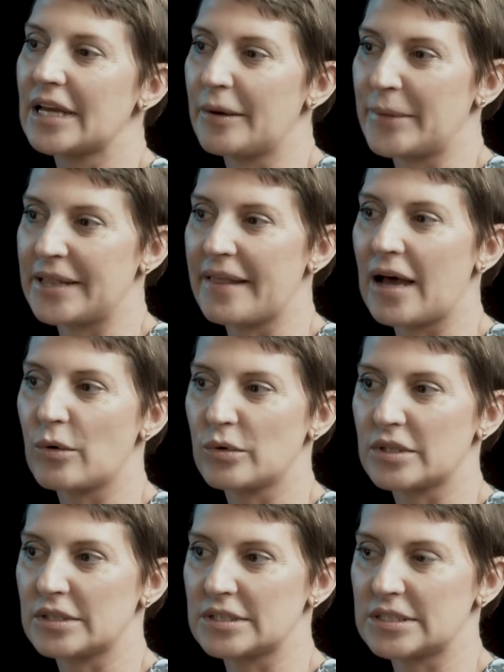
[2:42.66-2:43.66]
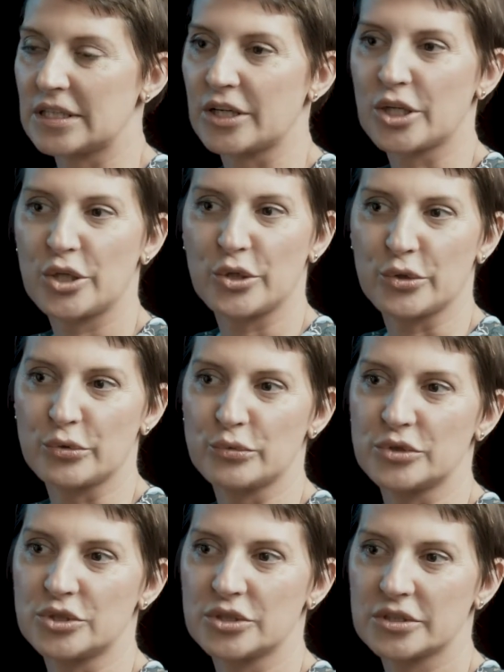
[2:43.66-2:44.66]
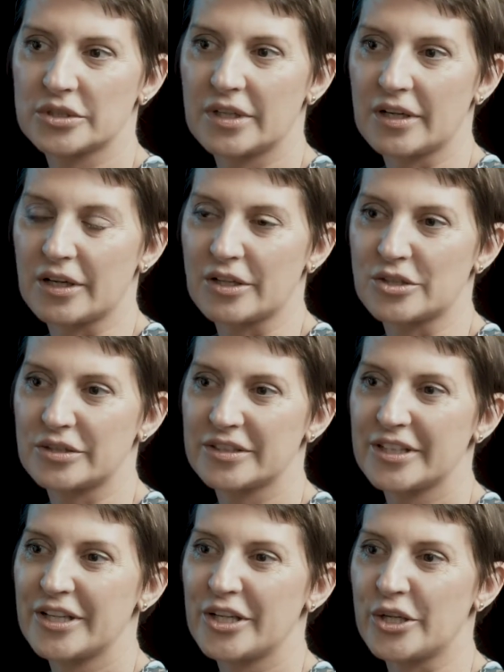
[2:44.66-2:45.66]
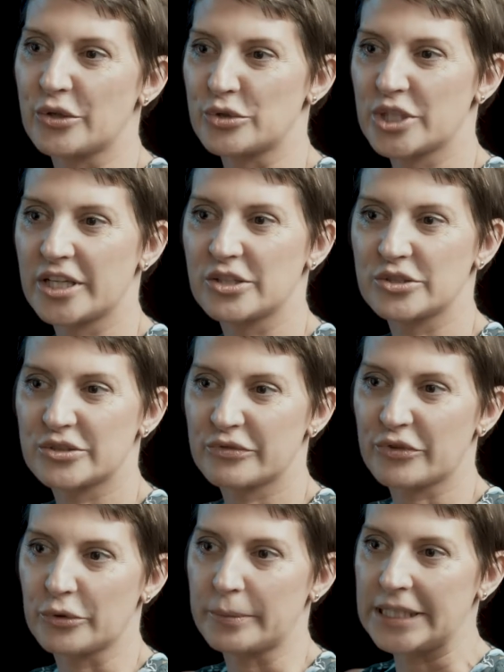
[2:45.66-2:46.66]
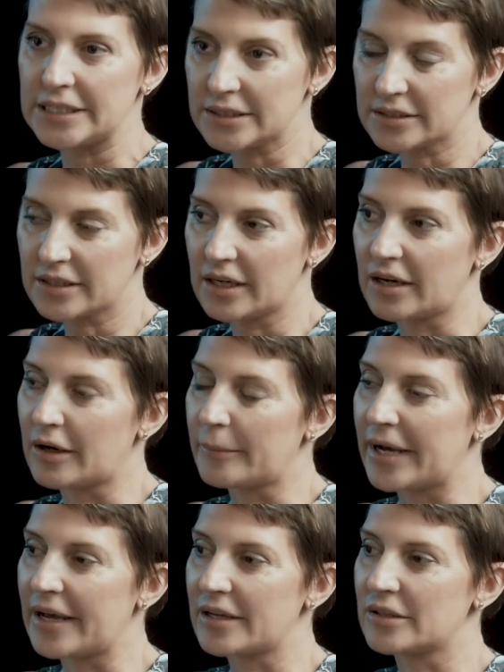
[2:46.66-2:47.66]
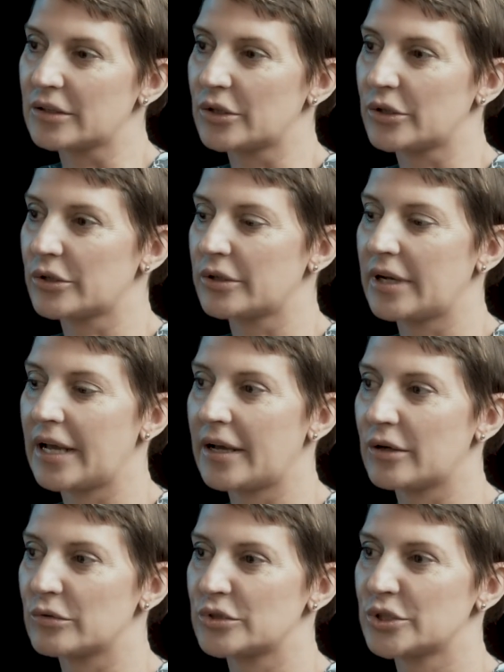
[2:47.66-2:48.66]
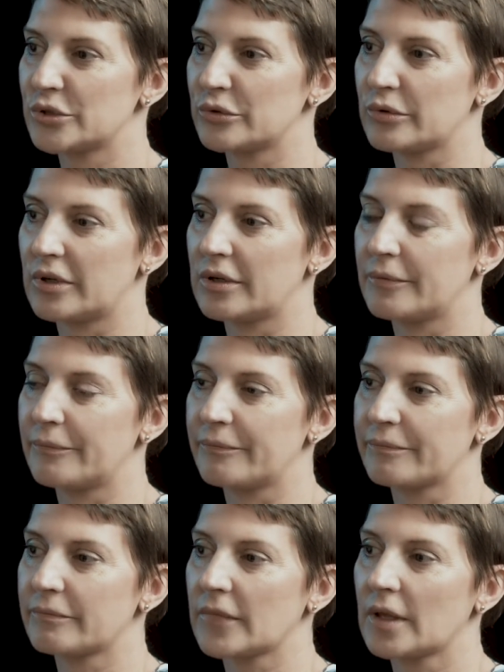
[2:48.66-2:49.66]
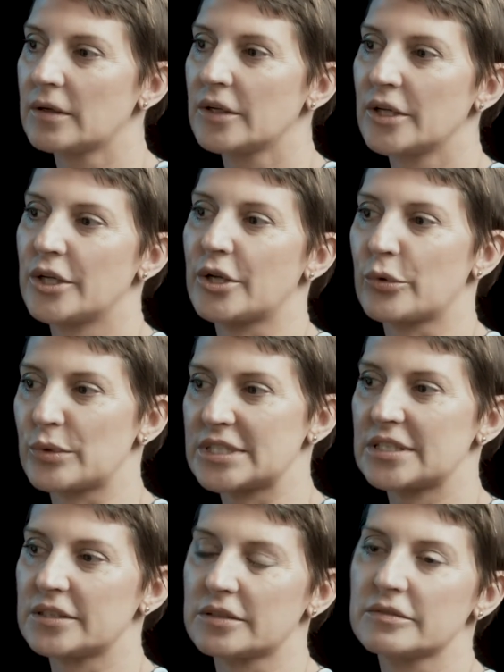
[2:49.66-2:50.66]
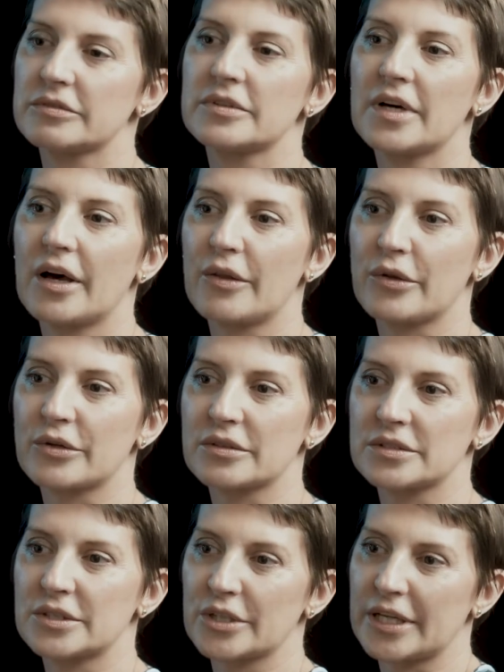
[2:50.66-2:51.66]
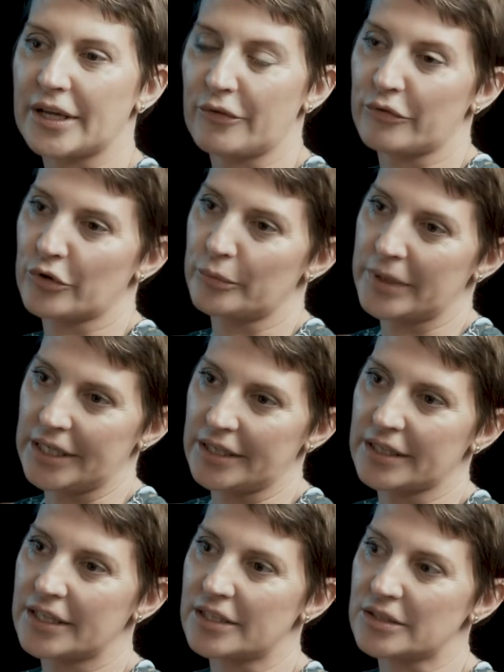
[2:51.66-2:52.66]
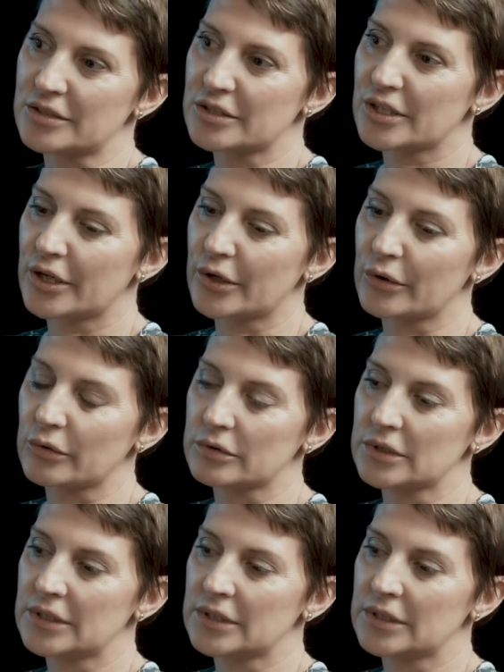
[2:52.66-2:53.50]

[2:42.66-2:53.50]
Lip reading: that was a huge, change for me. I had to learn how to, receive others looking out for me, and so